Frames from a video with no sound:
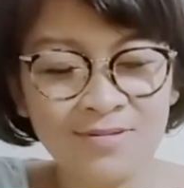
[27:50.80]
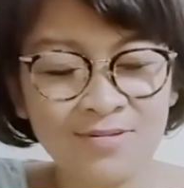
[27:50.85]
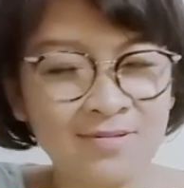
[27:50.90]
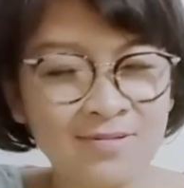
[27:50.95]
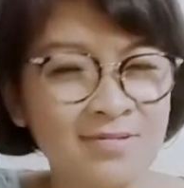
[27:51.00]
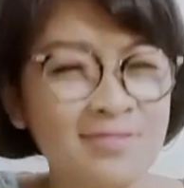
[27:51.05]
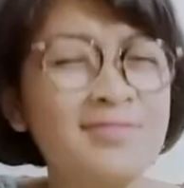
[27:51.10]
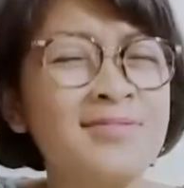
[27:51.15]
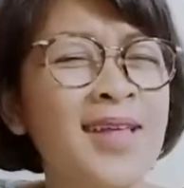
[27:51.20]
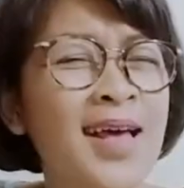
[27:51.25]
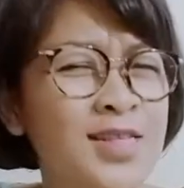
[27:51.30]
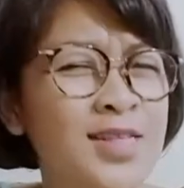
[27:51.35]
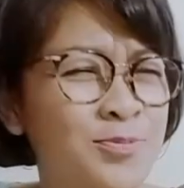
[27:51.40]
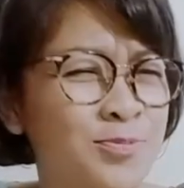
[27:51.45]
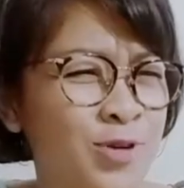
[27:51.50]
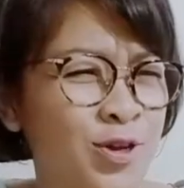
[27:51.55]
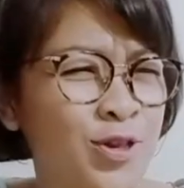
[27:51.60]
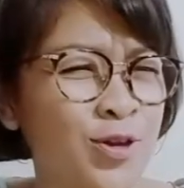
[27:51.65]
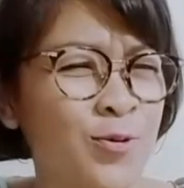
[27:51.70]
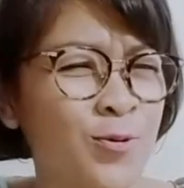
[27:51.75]
That's
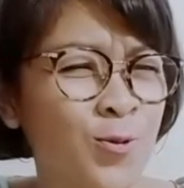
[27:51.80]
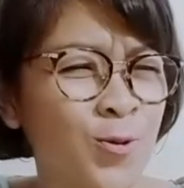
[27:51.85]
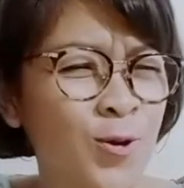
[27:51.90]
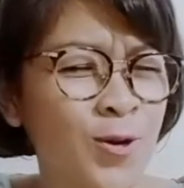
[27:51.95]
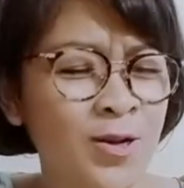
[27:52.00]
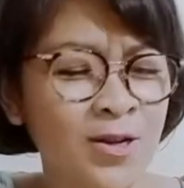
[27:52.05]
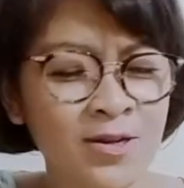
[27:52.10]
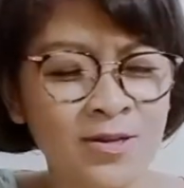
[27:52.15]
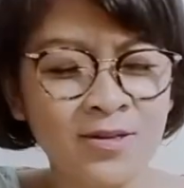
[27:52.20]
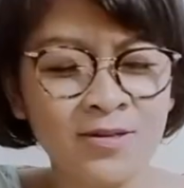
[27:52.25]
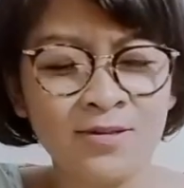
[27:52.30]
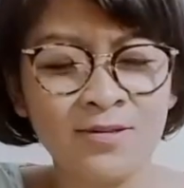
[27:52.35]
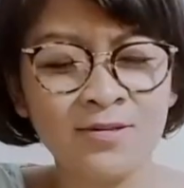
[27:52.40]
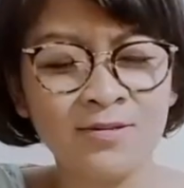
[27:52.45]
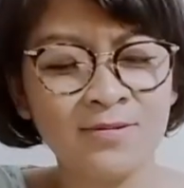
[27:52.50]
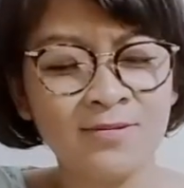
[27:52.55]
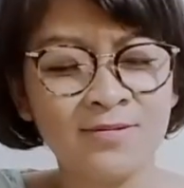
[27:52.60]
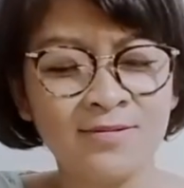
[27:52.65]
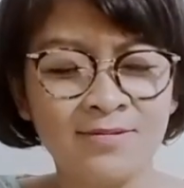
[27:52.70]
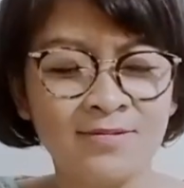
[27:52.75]
pretty cool.
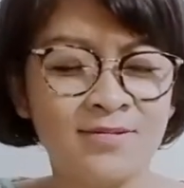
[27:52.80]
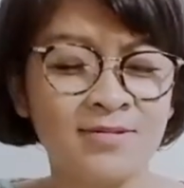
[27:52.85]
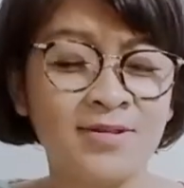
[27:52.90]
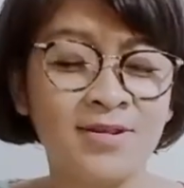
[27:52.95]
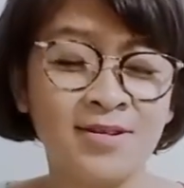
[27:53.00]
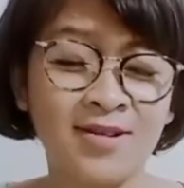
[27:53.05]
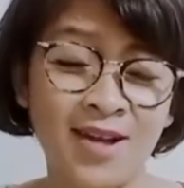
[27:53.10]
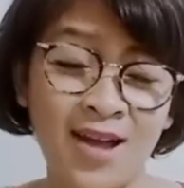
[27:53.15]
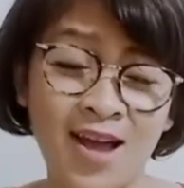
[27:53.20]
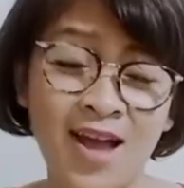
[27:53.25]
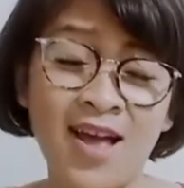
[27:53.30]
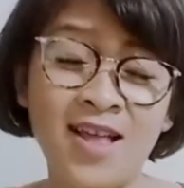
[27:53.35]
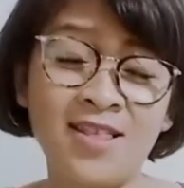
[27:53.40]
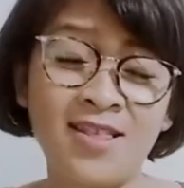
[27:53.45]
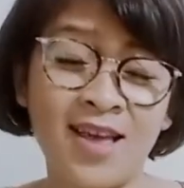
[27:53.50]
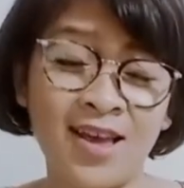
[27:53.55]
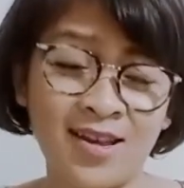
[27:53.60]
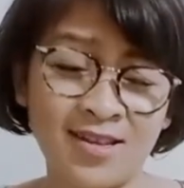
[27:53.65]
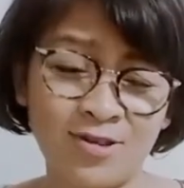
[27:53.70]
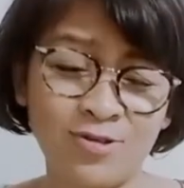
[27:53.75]
I
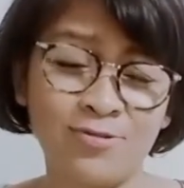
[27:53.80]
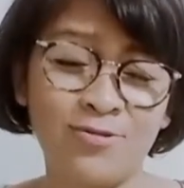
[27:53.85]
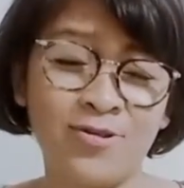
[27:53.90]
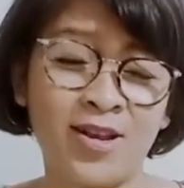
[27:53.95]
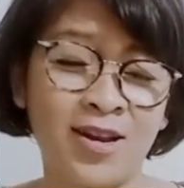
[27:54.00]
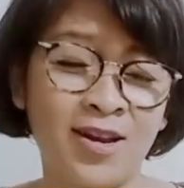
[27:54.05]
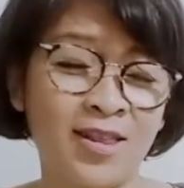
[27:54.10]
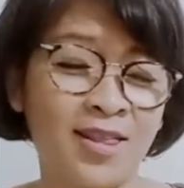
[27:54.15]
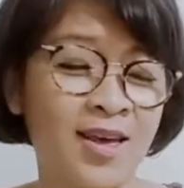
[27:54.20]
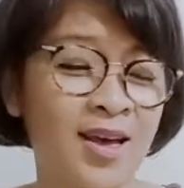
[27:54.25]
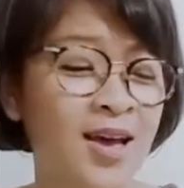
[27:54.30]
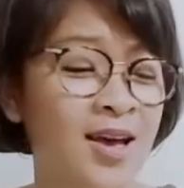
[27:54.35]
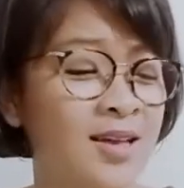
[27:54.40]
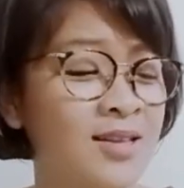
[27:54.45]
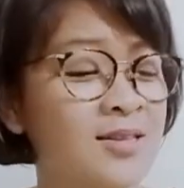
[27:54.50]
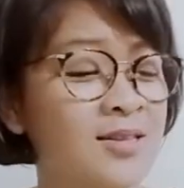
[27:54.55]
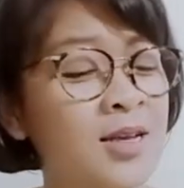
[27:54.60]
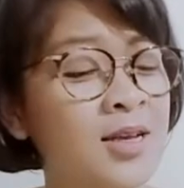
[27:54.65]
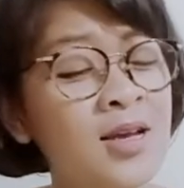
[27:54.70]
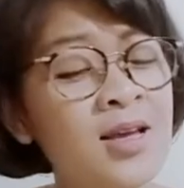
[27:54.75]
like to hear that.
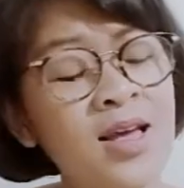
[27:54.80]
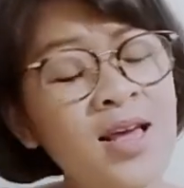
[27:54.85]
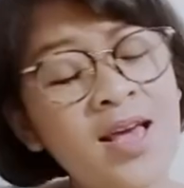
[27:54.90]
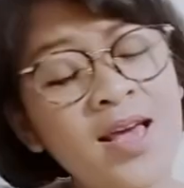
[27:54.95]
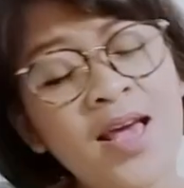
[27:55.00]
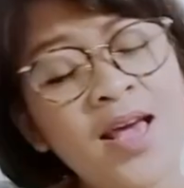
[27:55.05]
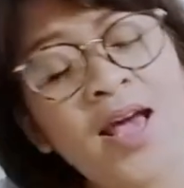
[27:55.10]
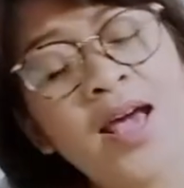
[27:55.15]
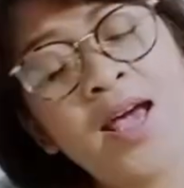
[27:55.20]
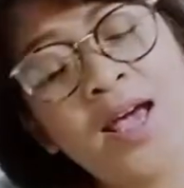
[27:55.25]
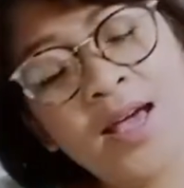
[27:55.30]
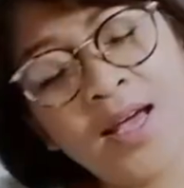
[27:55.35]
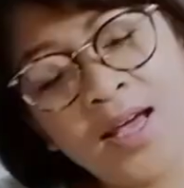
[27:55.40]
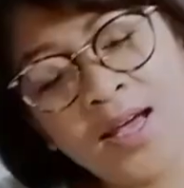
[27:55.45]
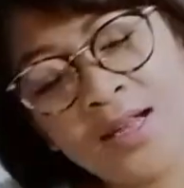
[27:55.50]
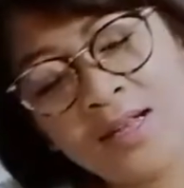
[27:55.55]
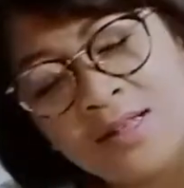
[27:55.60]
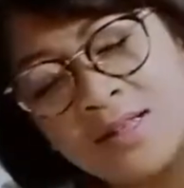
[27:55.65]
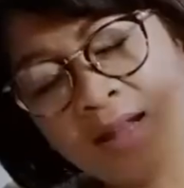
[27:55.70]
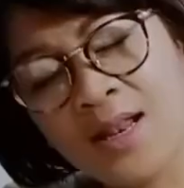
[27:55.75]

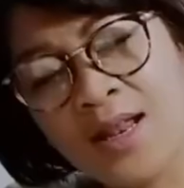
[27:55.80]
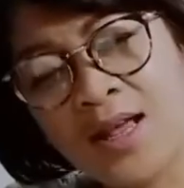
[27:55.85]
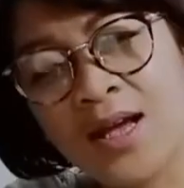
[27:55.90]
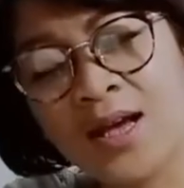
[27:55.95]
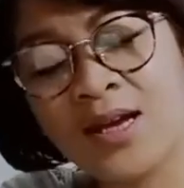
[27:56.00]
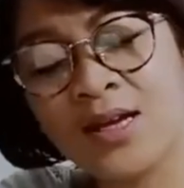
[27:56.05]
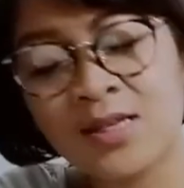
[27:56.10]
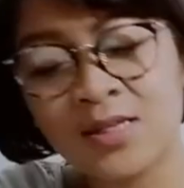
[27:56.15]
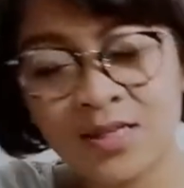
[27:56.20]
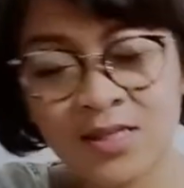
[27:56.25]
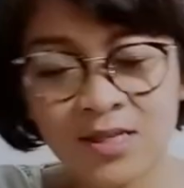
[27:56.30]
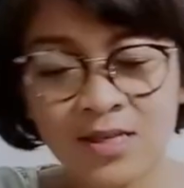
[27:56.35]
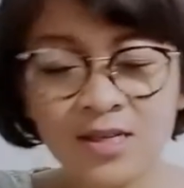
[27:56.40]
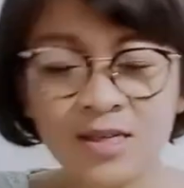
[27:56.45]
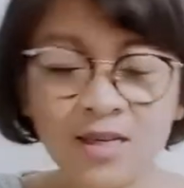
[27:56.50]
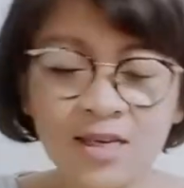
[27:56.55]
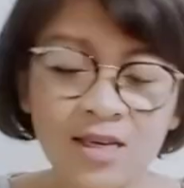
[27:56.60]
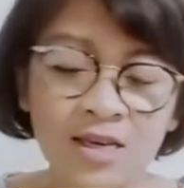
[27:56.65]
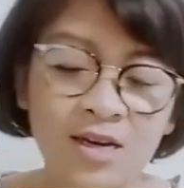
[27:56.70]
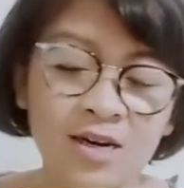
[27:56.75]
And the last
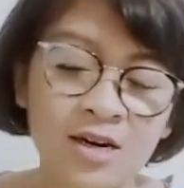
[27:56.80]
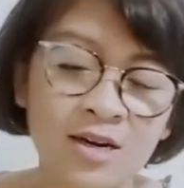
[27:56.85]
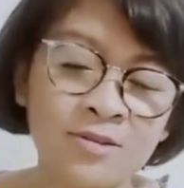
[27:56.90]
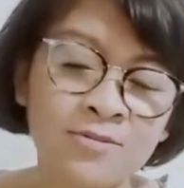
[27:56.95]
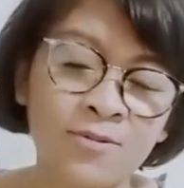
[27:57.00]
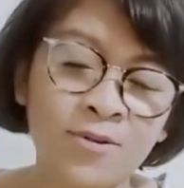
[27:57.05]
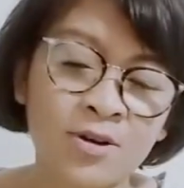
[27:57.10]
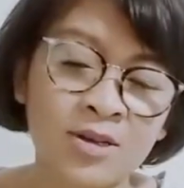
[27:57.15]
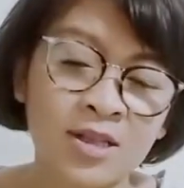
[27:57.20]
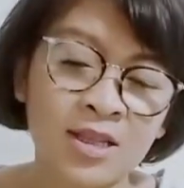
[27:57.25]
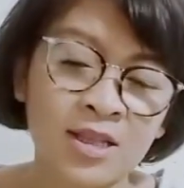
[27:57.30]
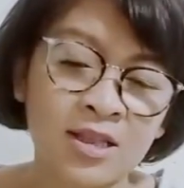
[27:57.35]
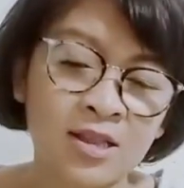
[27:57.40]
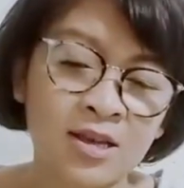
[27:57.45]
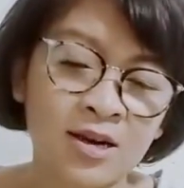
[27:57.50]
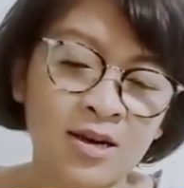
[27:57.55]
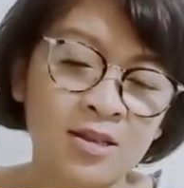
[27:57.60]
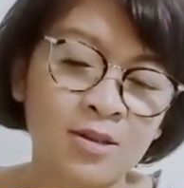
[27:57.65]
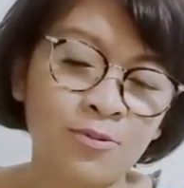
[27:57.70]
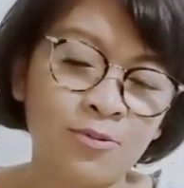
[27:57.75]
card for the third
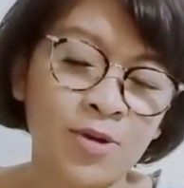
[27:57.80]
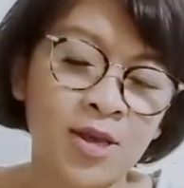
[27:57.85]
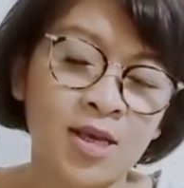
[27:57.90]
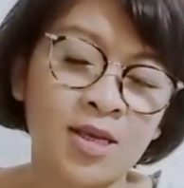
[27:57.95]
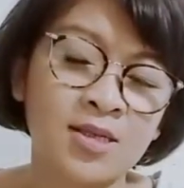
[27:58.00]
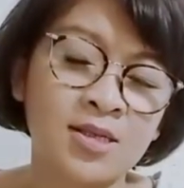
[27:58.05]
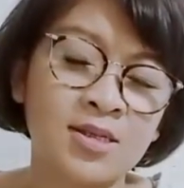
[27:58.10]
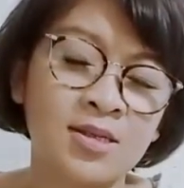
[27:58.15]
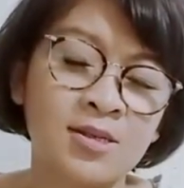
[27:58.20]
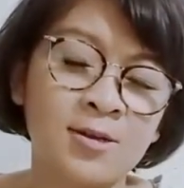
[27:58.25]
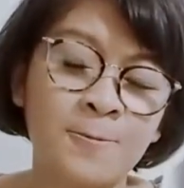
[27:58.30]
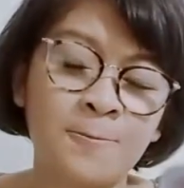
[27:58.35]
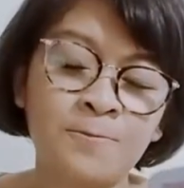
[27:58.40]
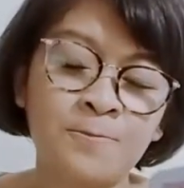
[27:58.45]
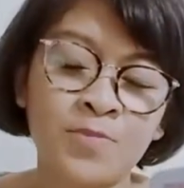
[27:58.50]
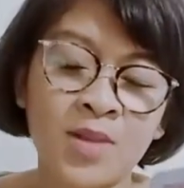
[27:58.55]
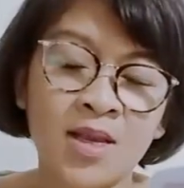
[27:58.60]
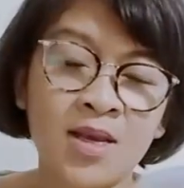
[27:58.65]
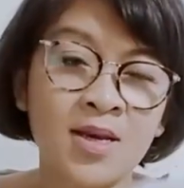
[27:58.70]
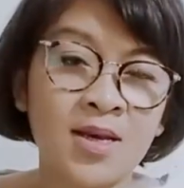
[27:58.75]
weeks
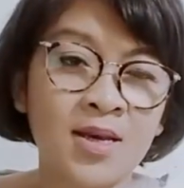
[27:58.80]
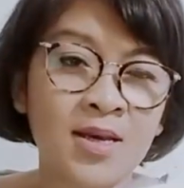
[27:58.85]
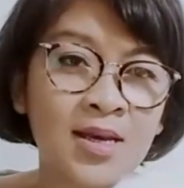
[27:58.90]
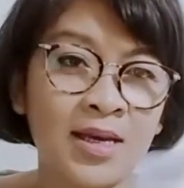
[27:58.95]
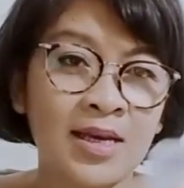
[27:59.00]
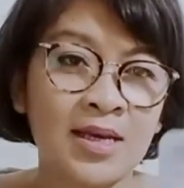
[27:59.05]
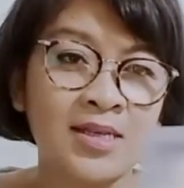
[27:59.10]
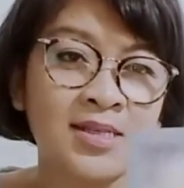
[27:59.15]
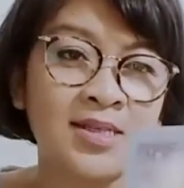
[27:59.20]
is the